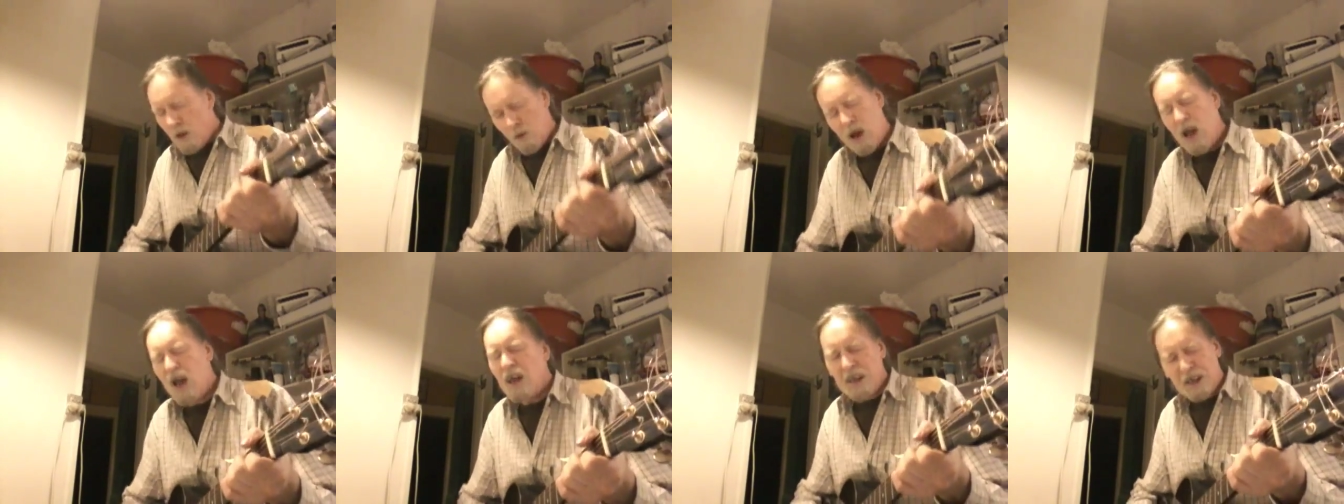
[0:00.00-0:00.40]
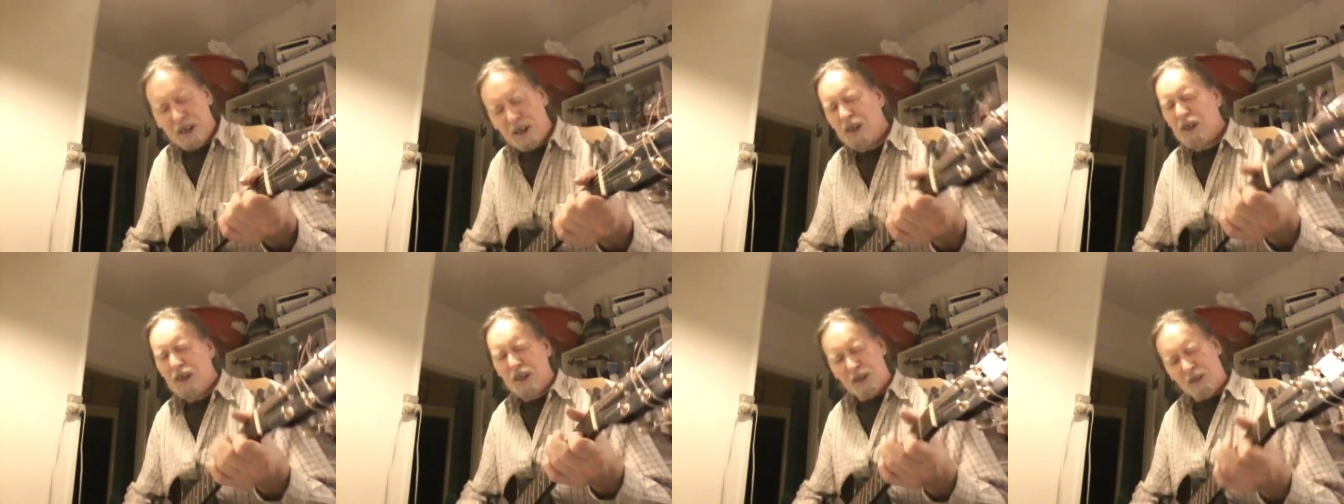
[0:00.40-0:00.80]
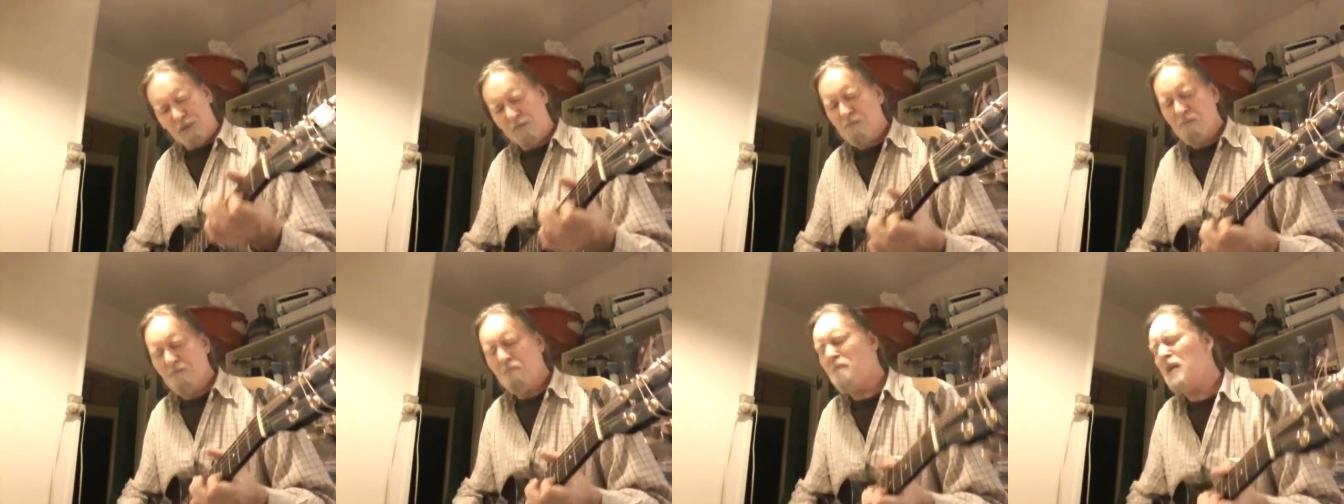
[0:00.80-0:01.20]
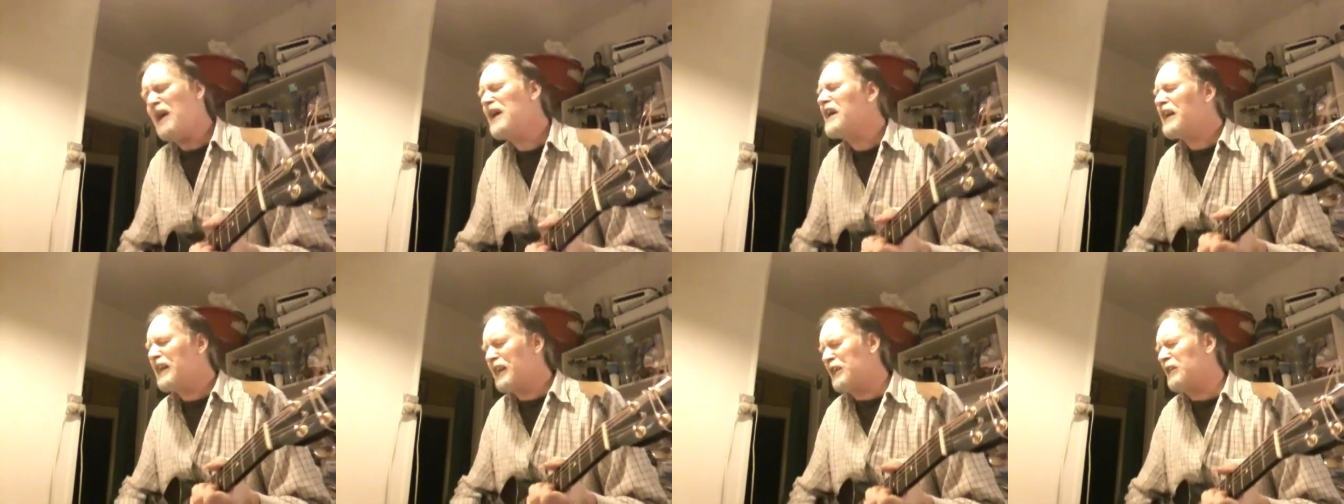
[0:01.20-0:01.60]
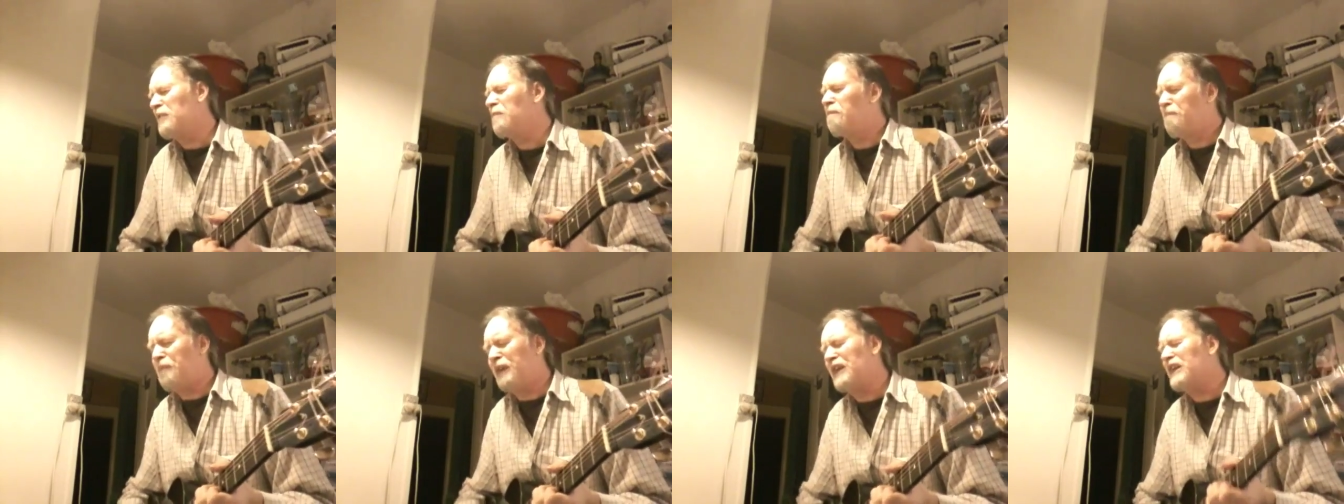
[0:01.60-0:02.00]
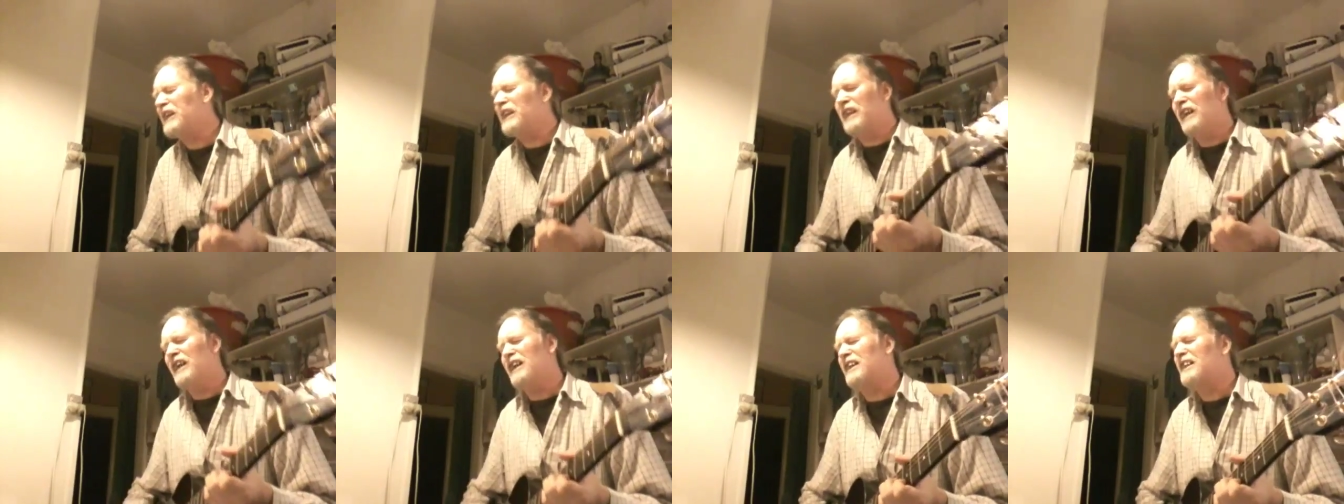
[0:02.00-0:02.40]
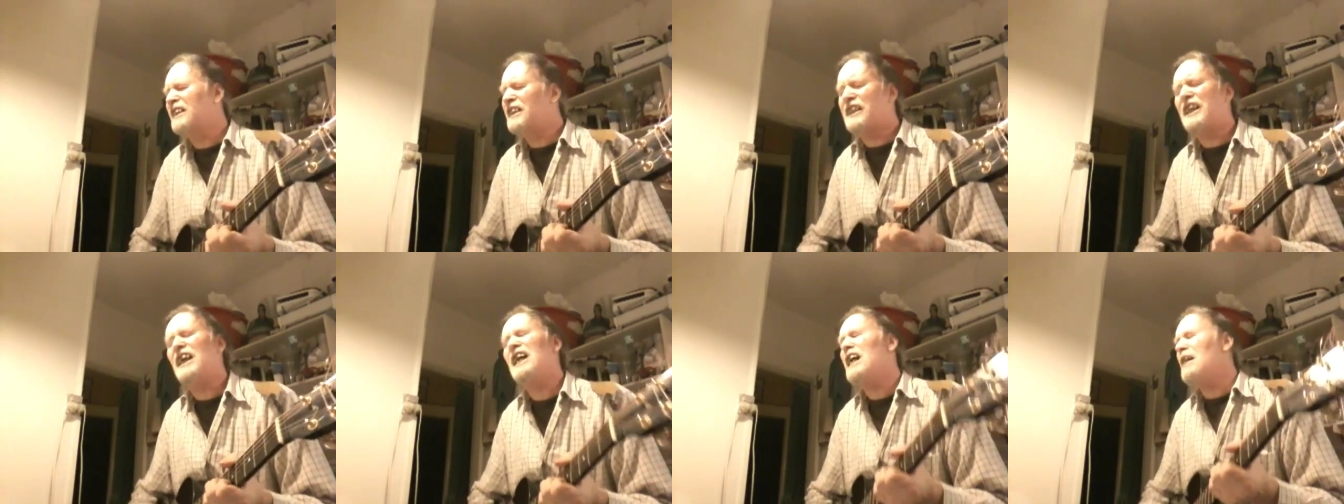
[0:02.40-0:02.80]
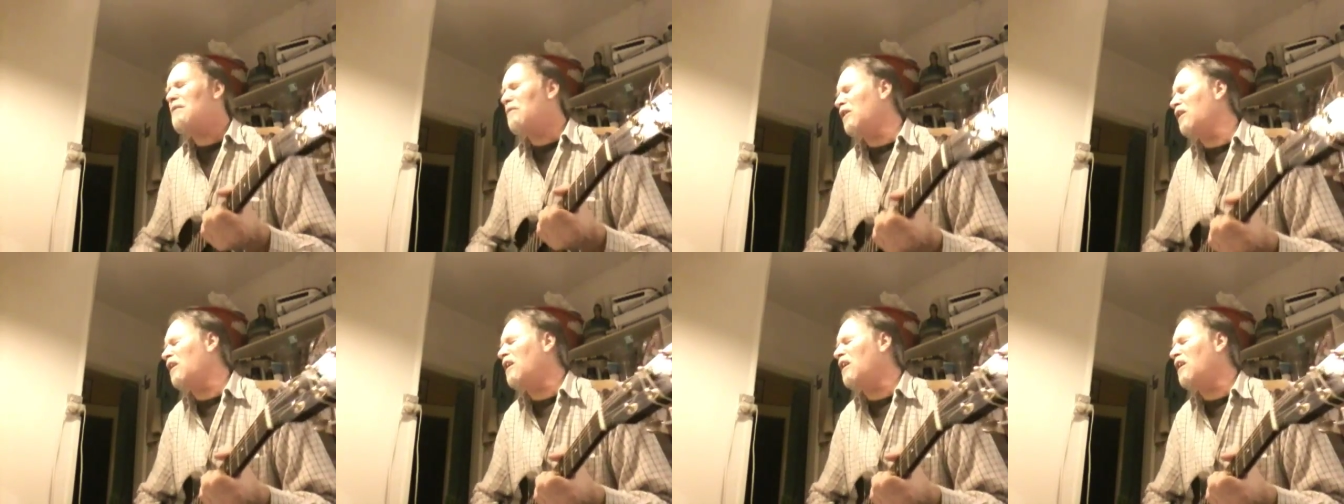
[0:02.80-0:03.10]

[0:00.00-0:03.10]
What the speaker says: Well, it may be the devil,